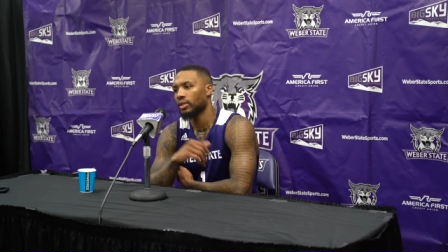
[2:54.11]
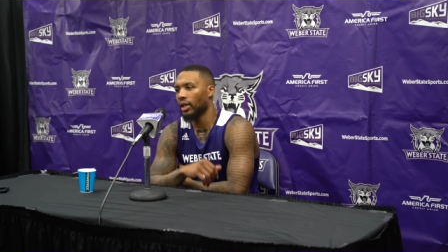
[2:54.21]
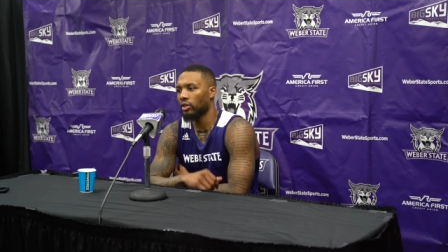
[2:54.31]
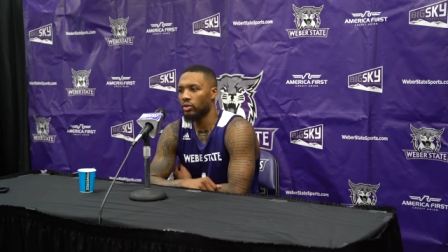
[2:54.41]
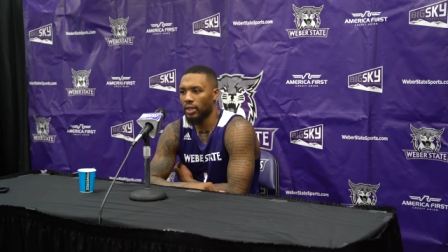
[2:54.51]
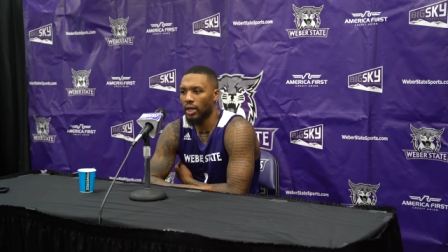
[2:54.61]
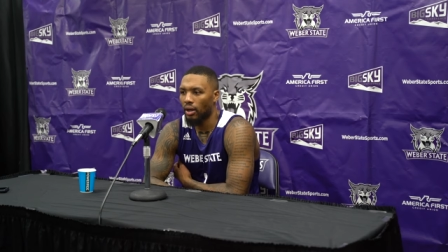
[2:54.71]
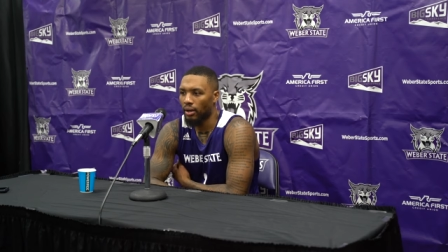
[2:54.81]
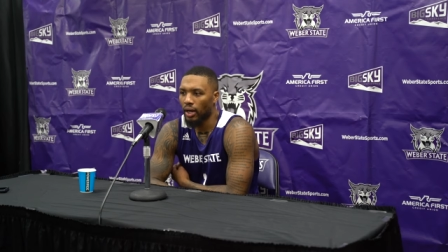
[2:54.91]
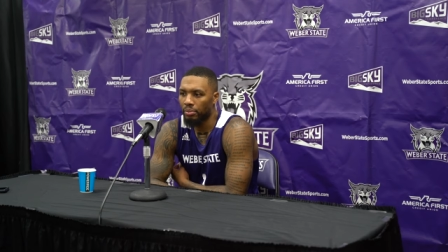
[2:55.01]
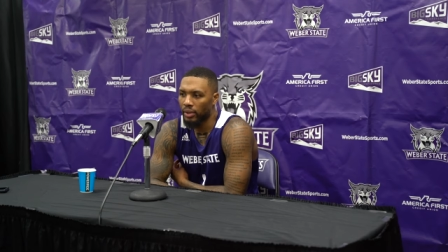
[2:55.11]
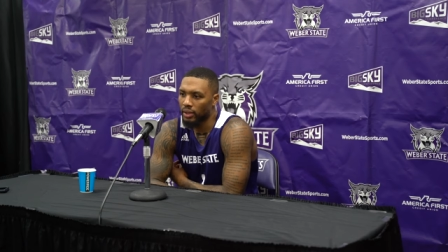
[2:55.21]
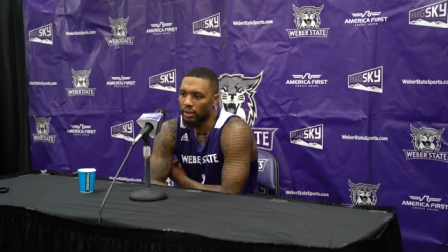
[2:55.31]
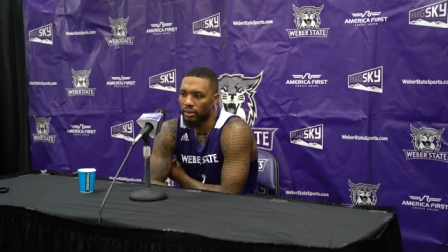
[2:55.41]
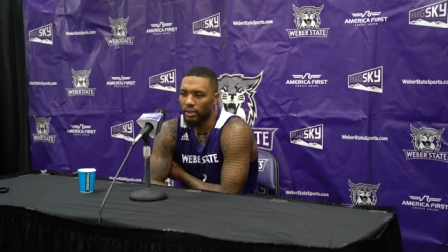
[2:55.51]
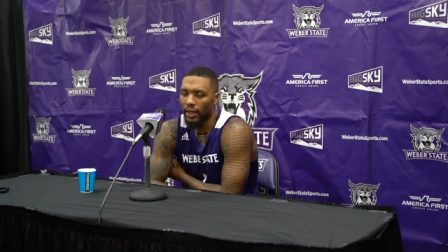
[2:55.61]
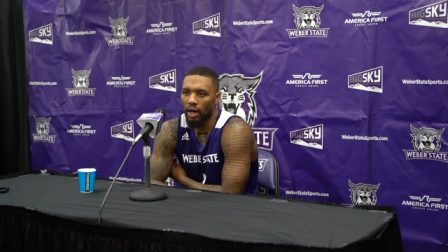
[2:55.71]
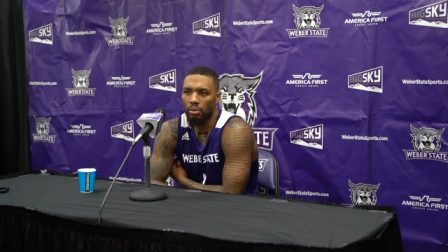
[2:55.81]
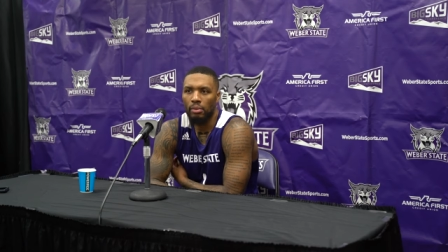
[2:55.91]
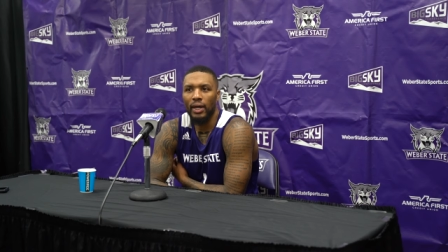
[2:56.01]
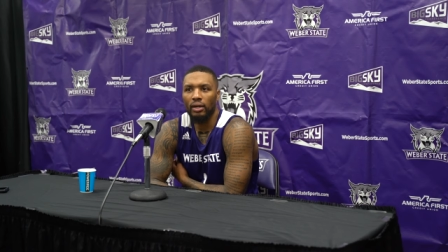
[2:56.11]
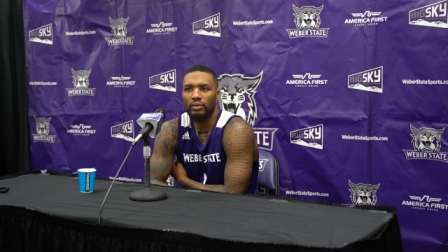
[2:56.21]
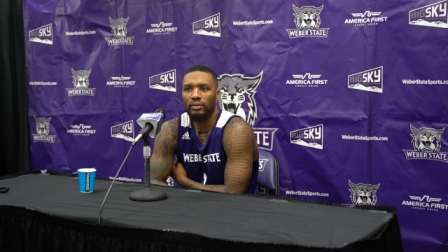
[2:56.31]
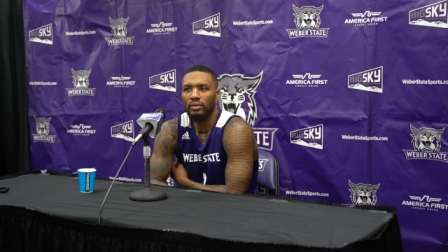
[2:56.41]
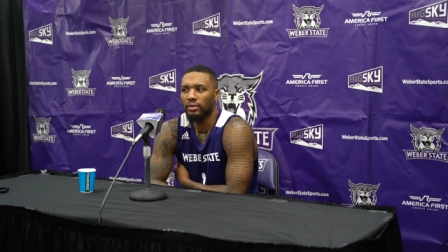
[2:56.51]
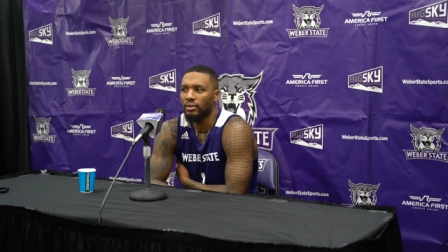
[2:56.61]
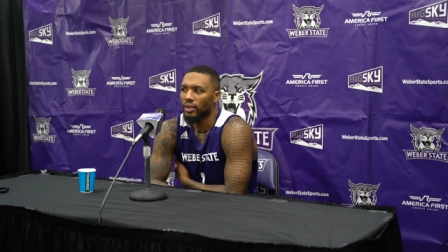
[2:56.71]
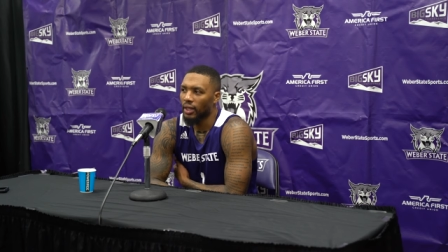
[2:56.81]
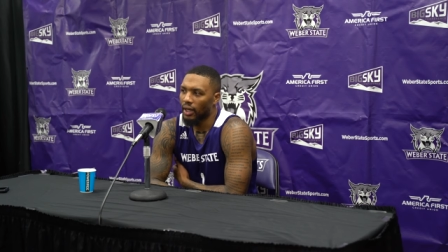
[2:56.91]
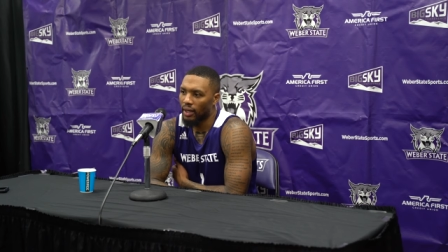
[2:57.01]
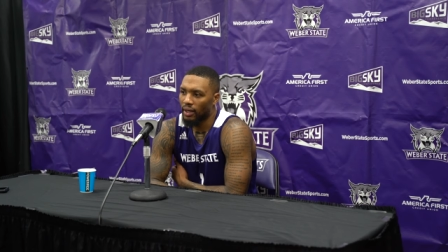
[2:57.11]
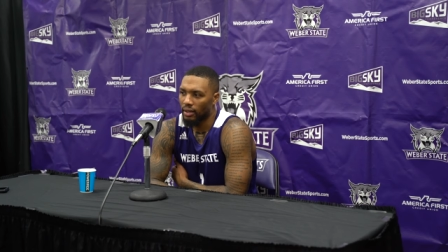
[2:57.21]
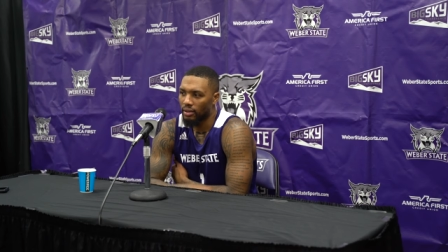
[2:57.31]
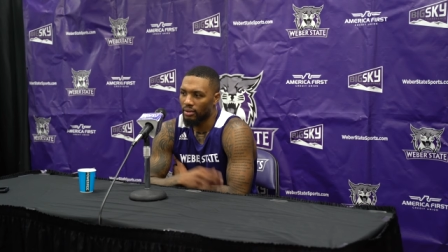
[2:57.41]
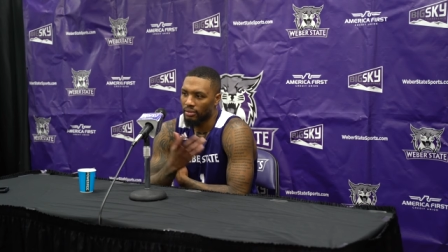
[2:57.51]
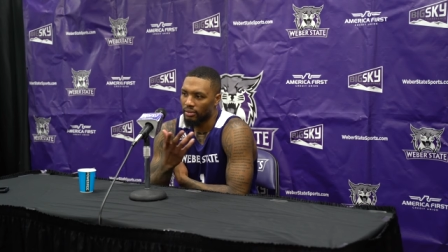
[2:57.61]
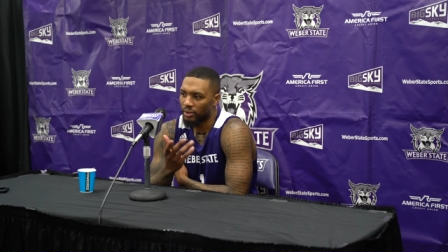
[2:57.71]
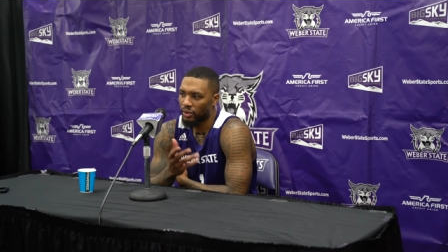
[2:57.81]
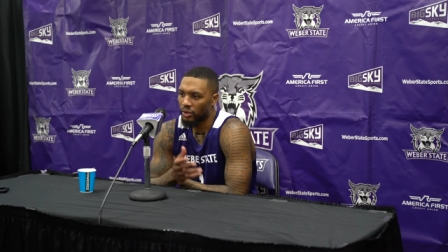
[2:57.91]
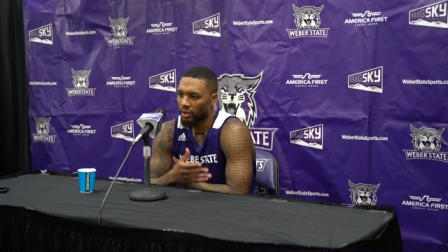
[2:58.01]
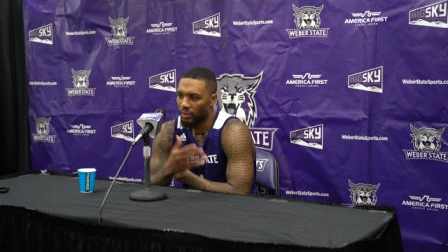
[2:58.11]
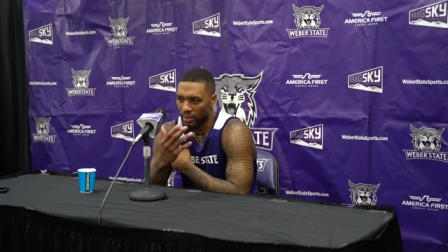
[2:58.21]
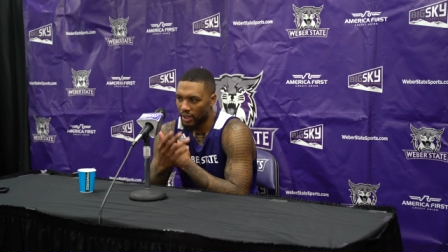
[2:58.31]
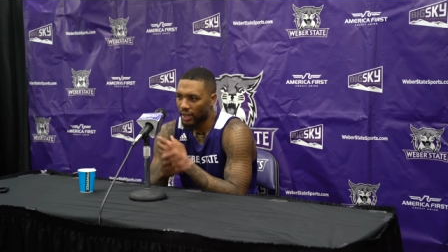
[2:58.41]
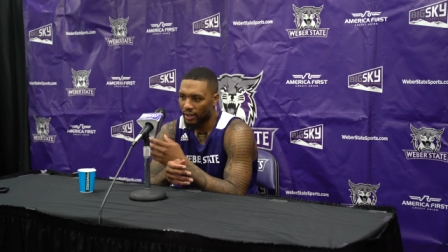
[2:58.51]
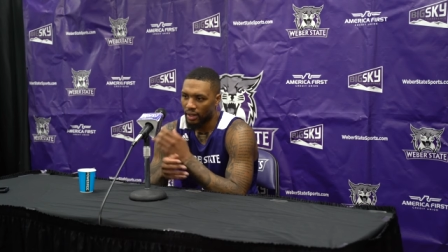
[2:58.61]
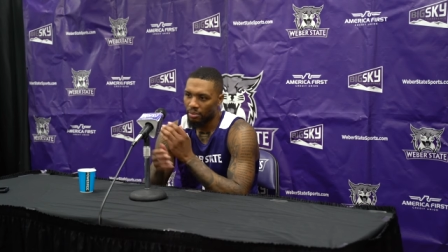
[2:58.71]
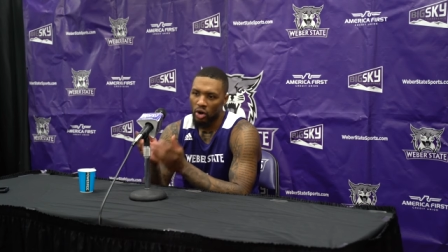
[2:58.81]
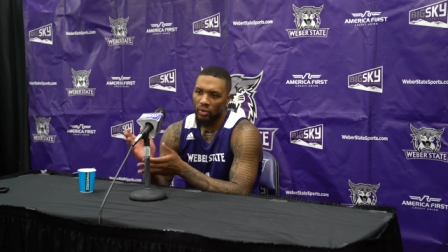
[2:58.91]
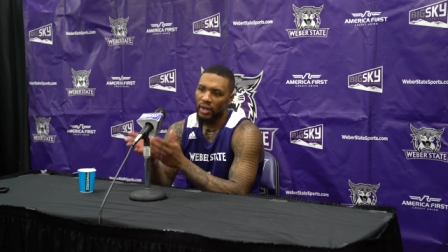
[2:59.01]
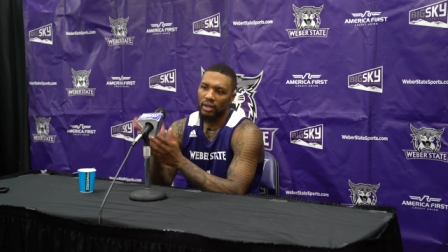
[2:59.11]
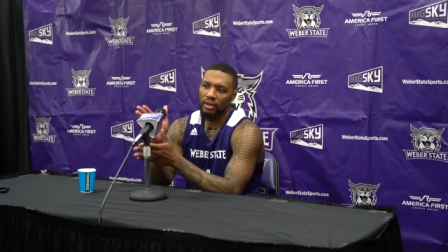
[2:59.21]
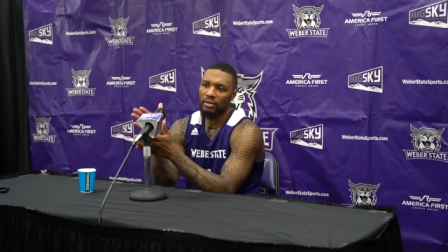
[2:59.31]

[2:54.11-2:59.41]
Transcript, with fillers: Like you said, I, I put the, the album out, and you know it was like I'm already